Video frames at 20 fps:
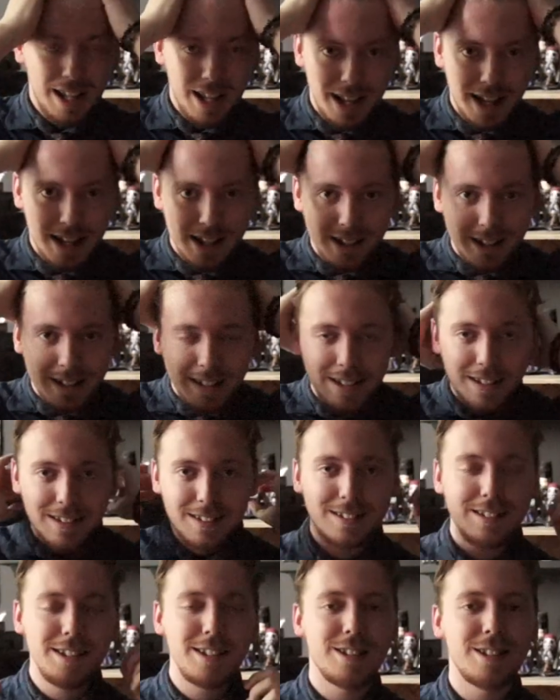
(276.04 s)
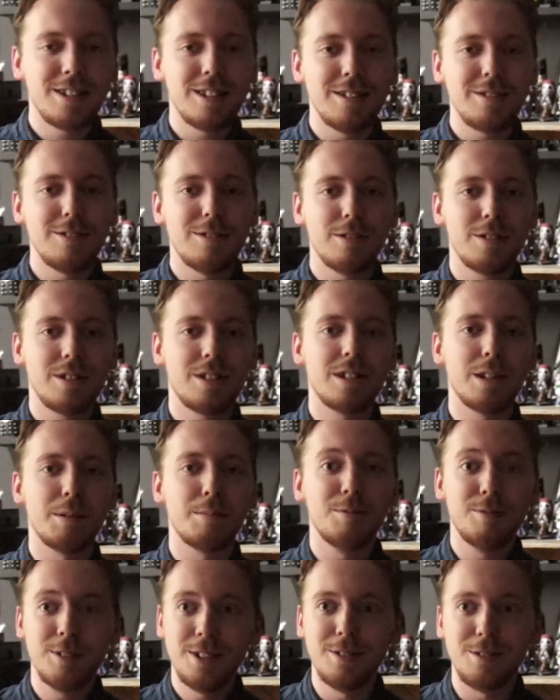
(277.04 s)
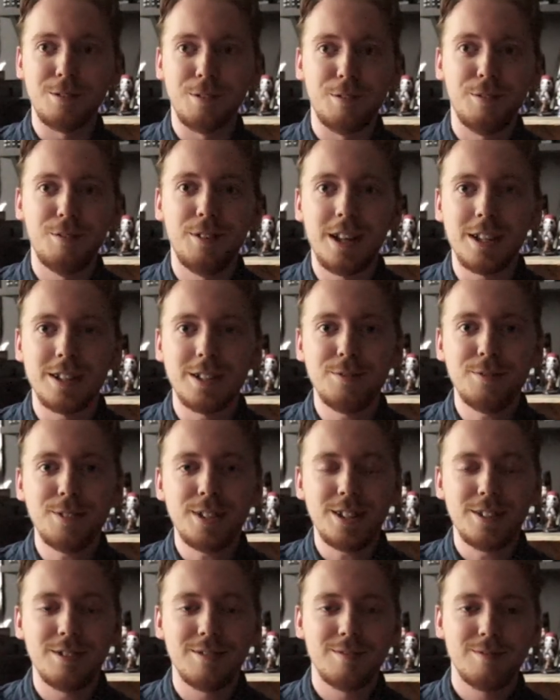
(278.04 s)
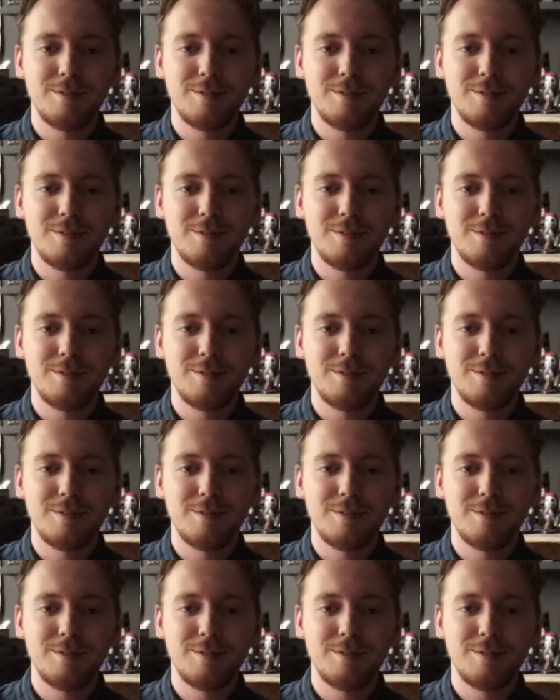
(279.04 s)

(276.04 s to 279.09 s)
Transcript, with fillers: and teach you some real philosophy.